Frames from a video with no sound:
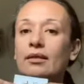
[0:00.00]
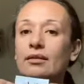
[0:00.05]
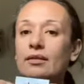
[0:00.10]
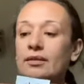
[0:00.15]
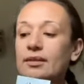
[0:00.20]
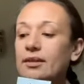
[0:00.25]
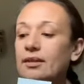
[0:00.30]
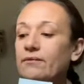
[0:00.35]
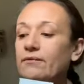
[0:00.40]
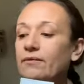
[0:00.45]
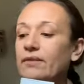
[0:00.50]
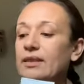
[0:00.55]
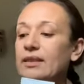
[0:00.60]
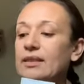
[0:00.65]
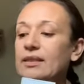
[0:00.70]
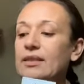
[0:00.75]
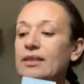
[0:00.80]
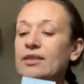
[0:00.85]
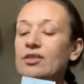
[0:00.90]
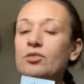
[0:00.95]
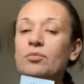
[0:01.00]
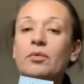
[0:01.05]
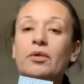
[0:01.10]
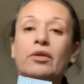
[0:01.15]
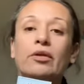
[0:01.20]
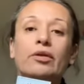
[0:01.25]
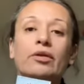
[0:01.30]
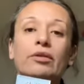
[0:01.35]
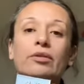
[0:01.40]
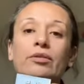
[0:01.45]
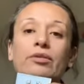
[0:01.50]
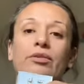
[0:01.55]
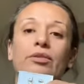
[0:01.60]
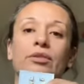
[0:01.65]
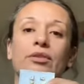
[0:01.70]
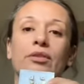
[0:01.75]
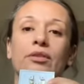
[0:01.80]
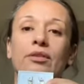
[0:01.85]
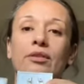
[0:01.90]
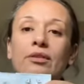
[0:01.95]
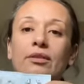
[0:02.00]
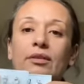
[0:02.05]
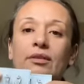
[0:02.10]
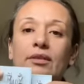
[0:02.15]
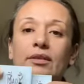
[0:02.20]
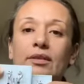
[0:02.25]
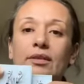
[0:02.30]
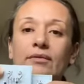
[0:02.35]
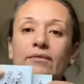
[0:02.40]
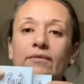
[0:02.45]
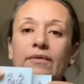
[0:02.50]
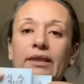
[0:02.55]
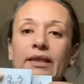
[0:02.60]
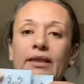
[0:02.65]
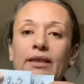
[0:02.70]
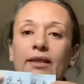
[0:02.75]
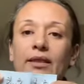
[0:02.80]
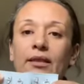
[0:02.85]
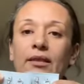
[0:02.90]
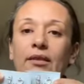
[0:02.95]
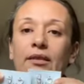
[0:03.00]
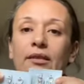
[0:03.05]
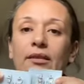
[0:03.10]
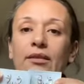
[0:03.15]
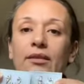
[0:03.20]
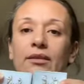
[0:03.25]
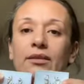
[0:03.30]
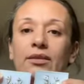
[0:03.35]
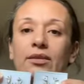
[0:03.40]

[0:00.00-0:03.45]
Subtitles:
different stitch markers, different colors,